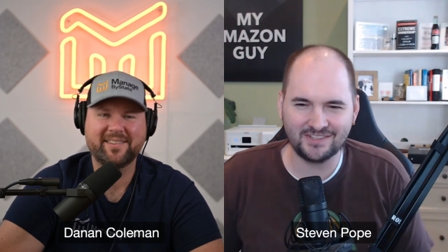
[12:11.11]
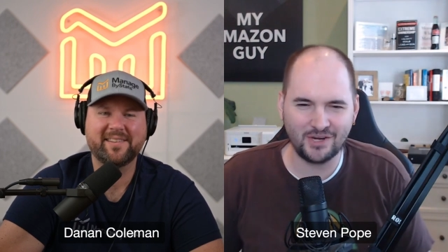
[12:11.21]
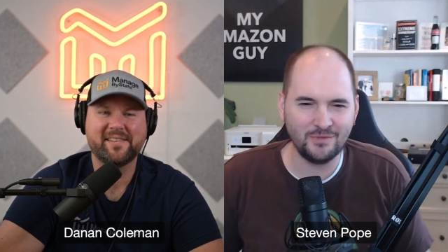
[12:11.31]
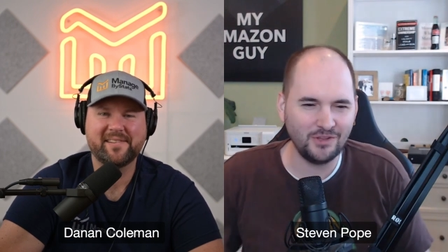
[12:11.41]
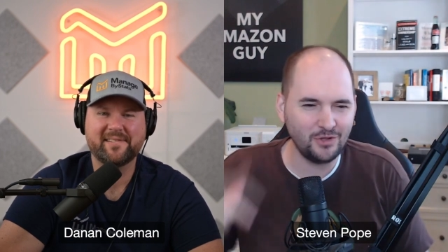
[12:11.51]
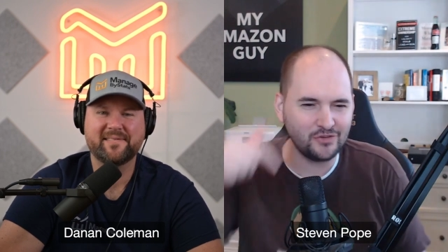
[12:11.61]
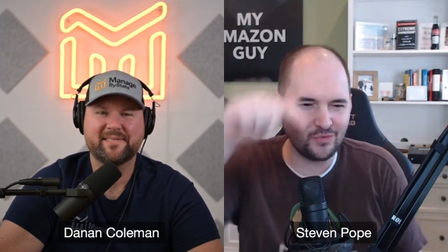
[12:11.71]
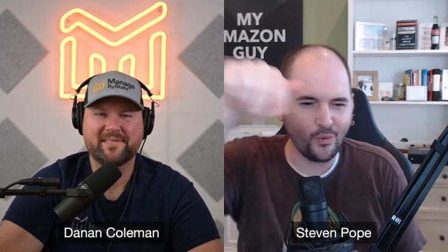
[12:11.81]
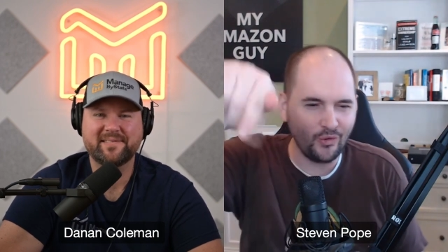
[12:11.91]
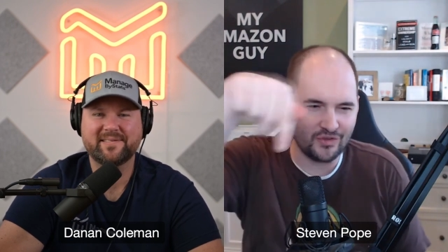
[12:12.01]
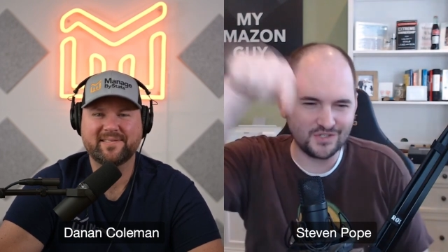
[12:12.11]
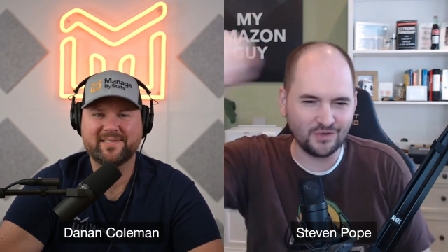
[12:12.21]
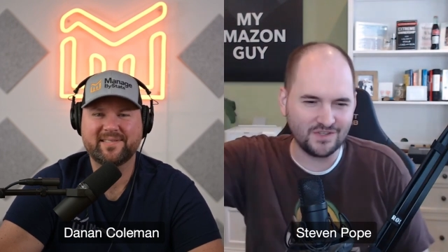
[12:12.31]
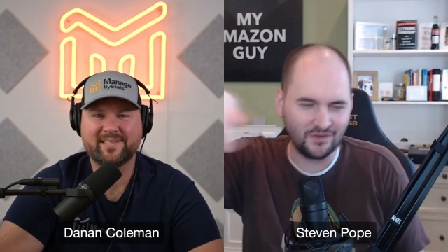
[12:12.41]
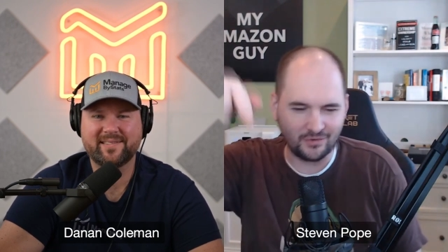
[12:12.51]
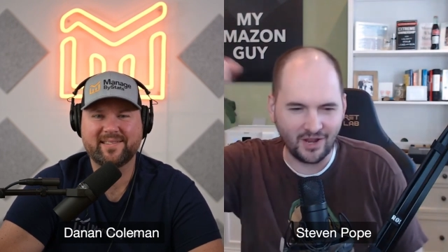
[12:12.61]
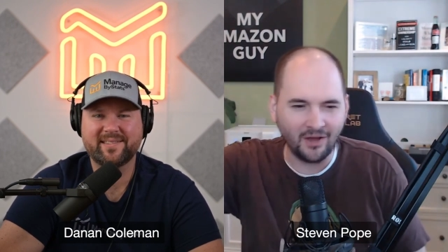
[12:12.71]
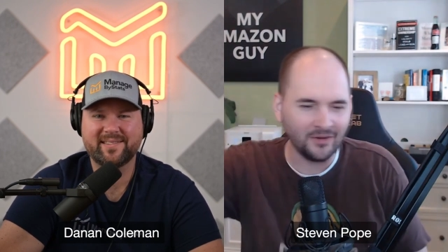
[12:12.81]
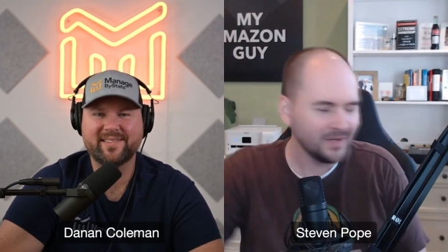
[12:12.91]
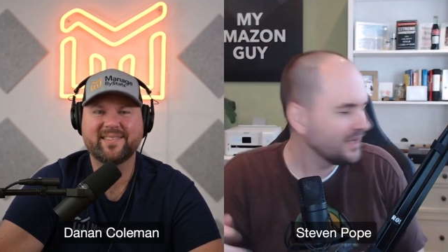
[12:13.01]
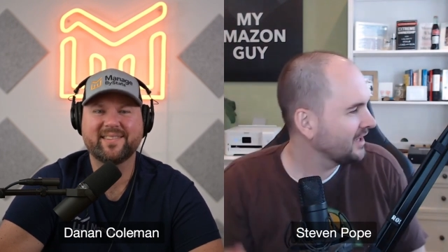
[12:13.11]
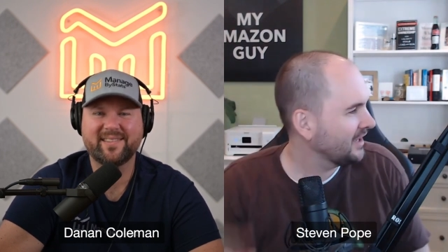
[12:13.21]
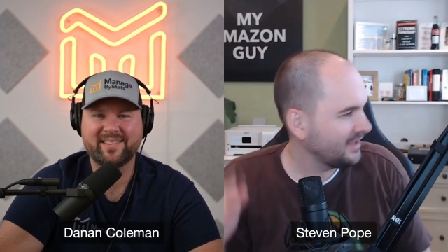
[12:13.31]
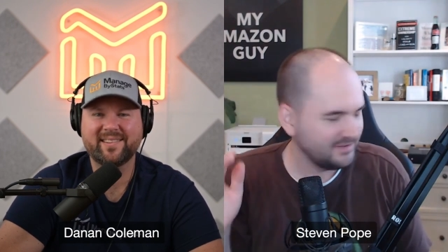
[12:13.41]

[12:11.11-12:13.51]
Speaker 1: like show me the little twirl that shows on the ground.